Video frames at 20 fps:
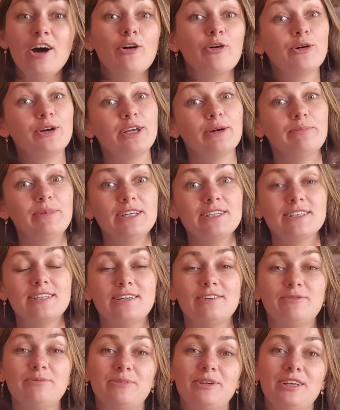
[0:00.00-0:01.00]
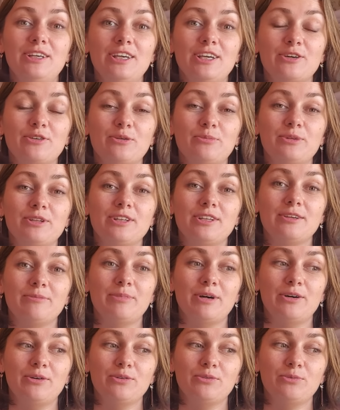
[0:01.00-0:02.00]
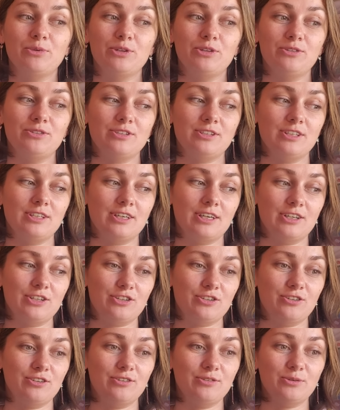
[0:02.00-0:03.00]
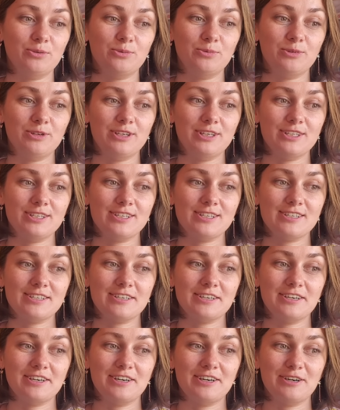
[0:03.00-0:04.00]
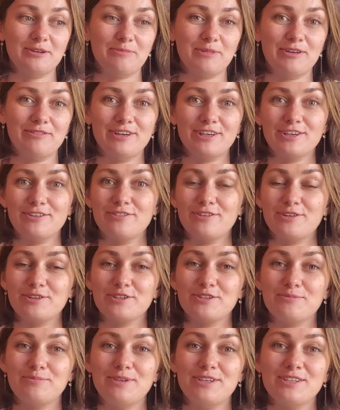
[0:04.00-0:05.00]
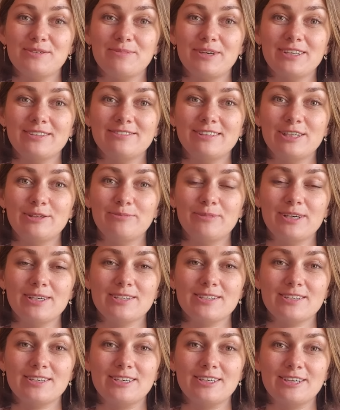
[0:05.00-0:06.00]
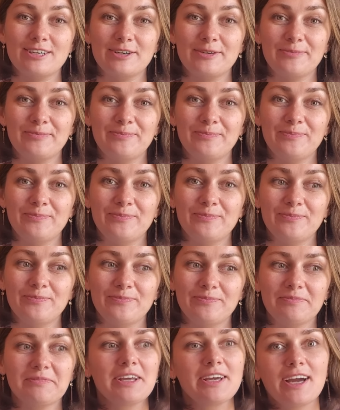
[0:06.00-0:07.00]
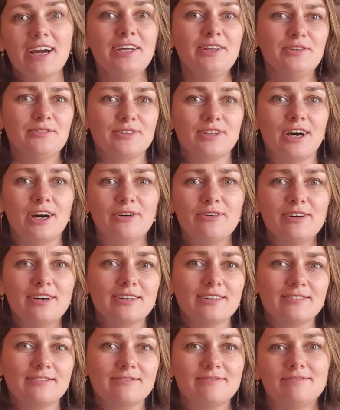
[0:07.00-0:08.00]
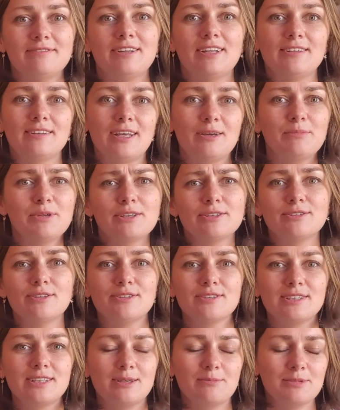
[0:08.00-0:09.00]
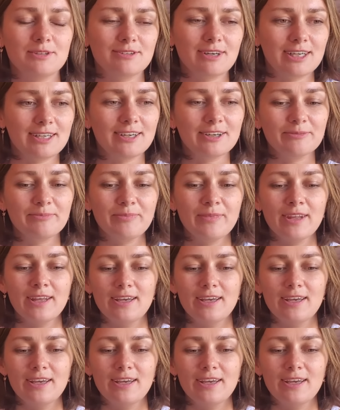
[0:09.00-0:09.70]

Oh yeah, please leave me a comment about what you think I should do with my very first piece, my grandmother, a kind of tower, the tablecloth, table runner.